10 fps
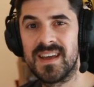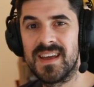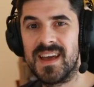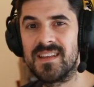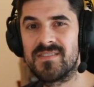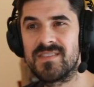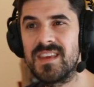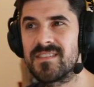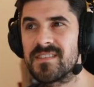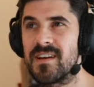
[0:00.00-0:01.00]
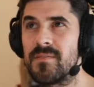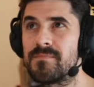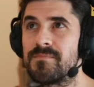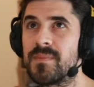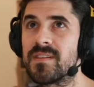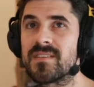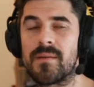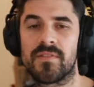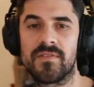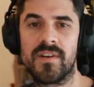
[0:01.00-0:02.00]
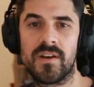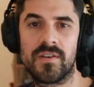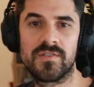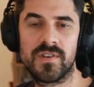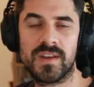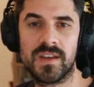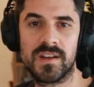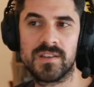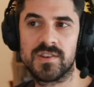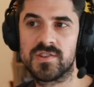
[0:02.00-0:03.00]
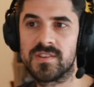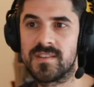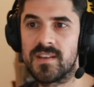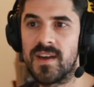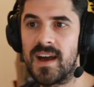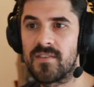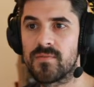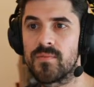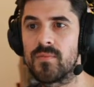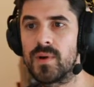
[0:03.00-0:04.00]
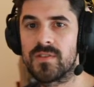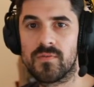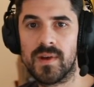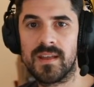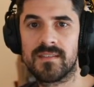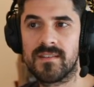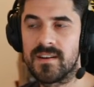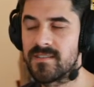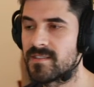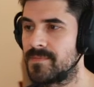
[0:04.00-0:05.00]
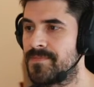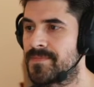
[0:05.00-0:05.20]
And these are some of the very tricky conditions that you have when the rain starts.